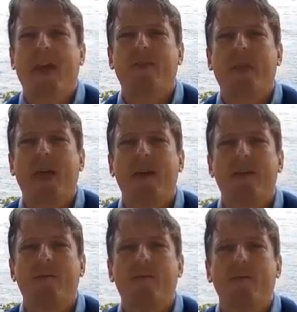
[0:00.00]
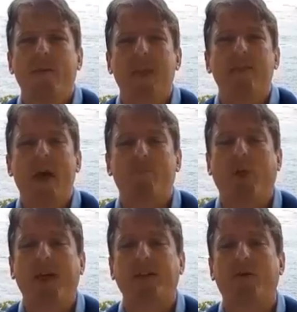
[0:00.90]
then in that
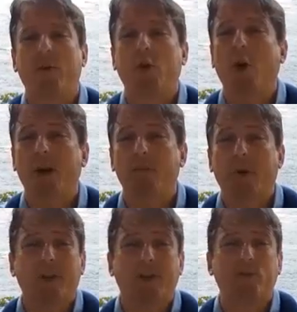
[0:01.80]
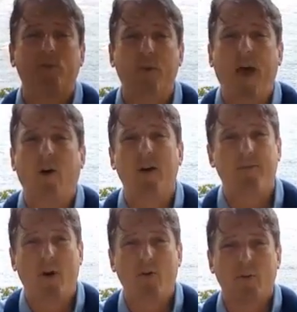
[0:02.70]
place I would feel good. But how I
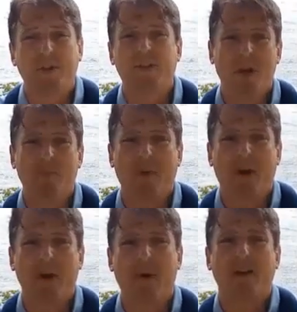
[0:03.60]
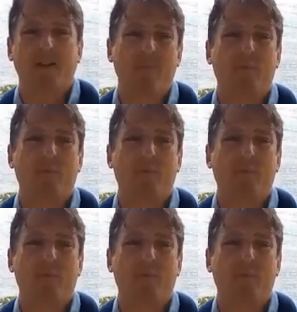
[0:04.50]
felt was temporary, about as